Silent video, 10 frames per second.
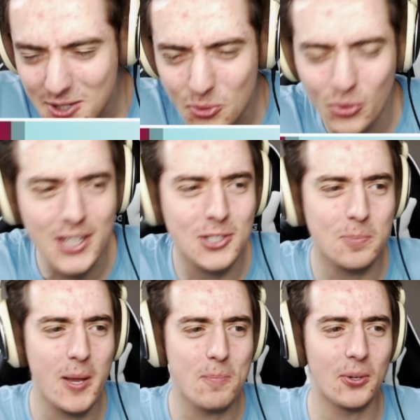Do
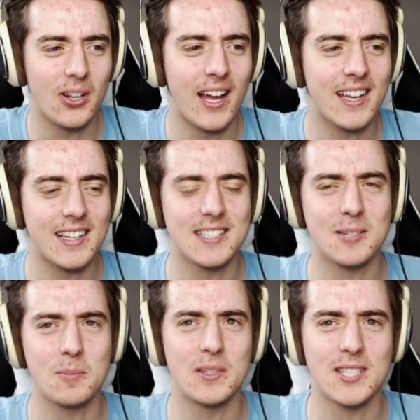rich people like a
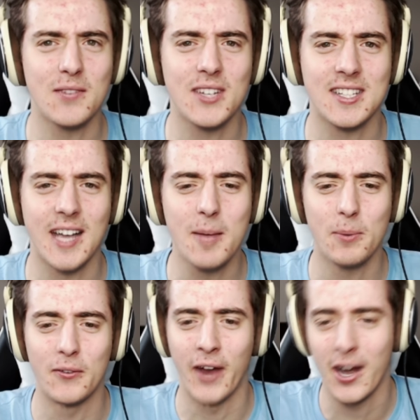specific type
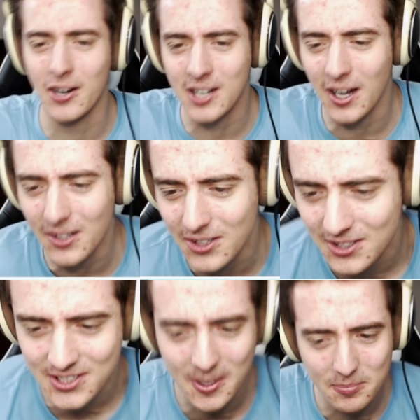of hair color
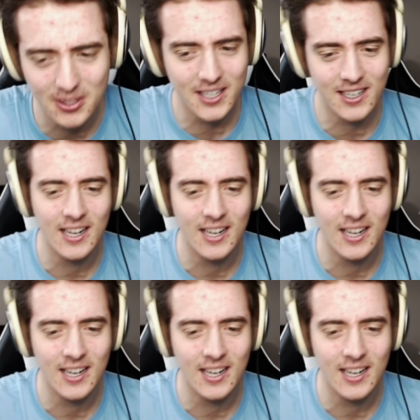or something?